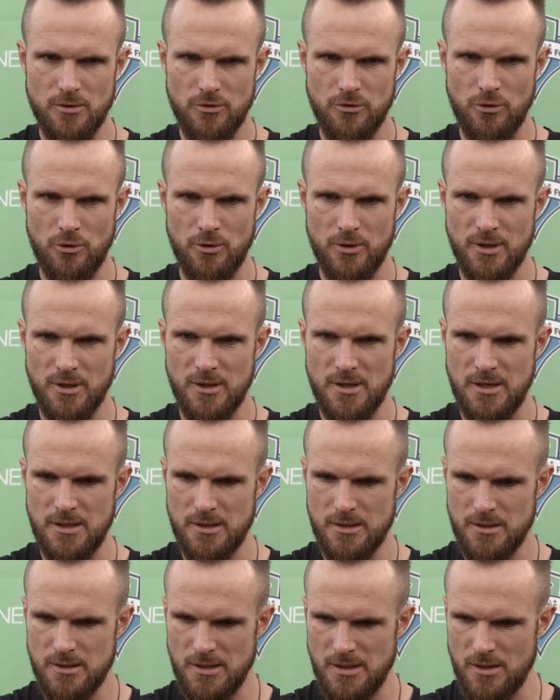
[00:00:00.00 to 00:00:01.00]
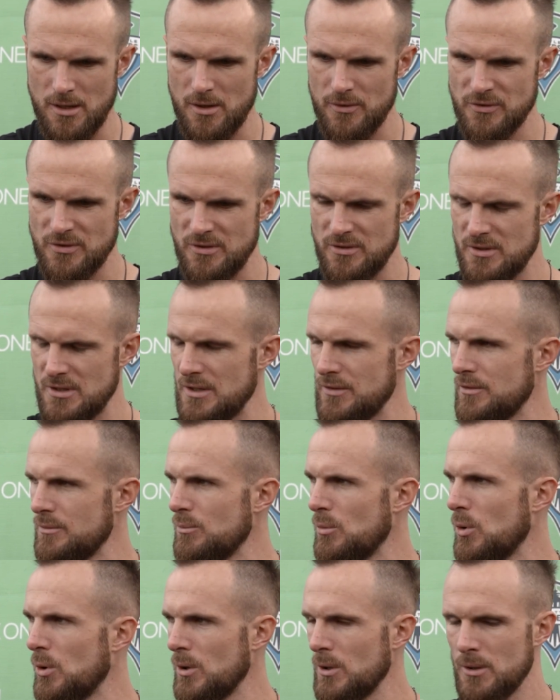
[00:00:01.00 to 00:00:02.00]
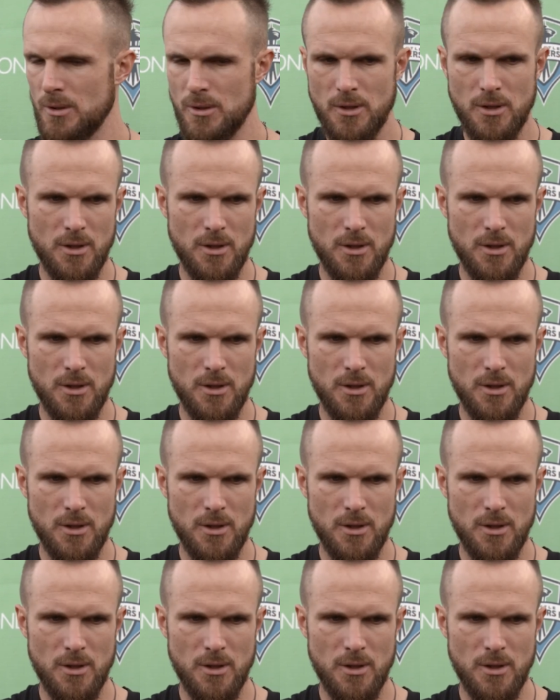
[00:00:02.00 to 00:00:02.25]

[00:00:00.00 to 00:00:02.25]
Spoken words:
shortening that offseason even more.